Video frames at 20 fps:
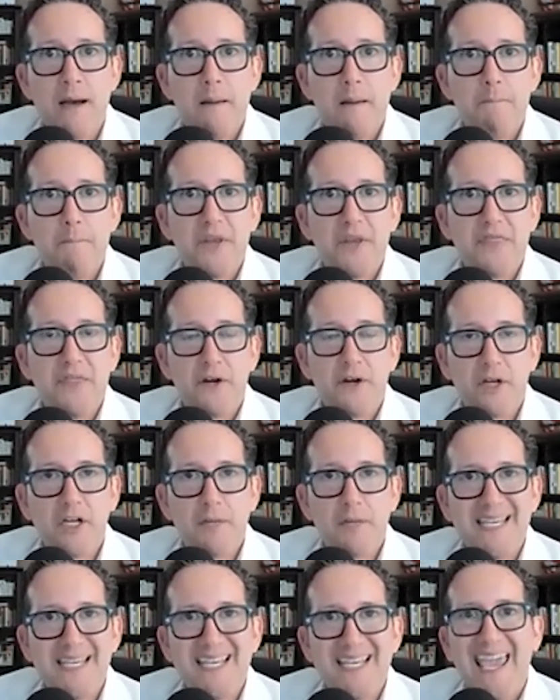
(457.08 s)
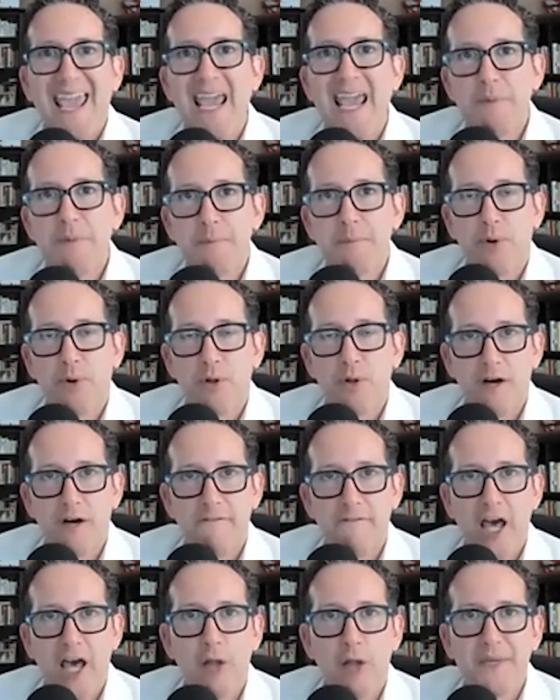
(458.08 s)
but they're going to be capable of
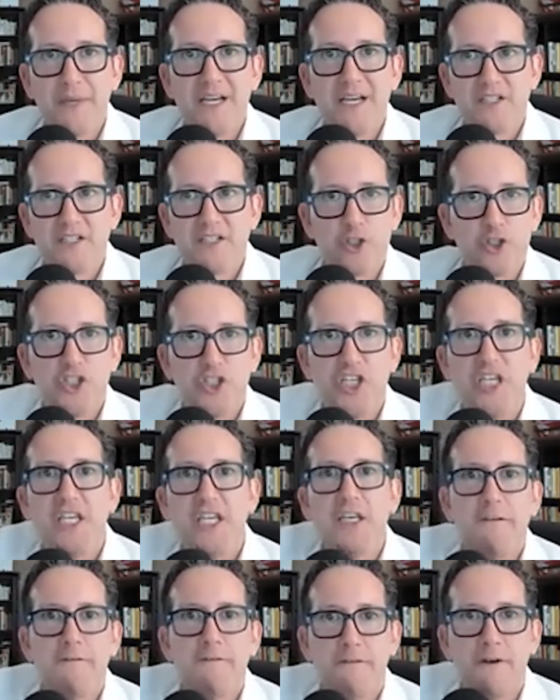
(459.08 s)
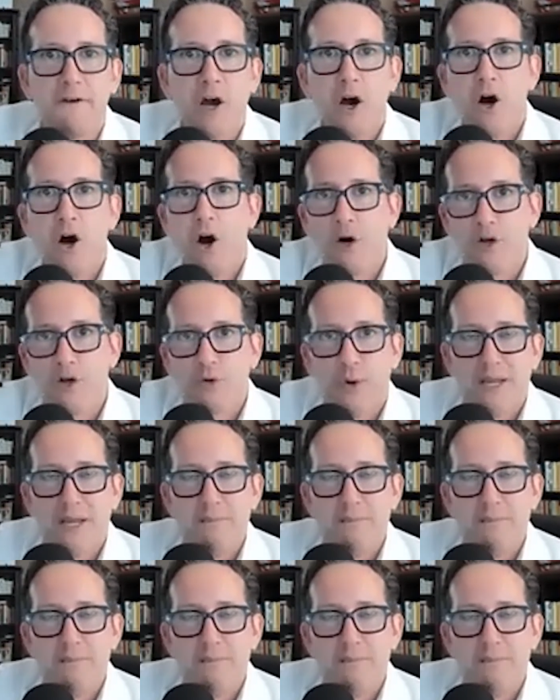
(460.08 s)
helping us achieve our great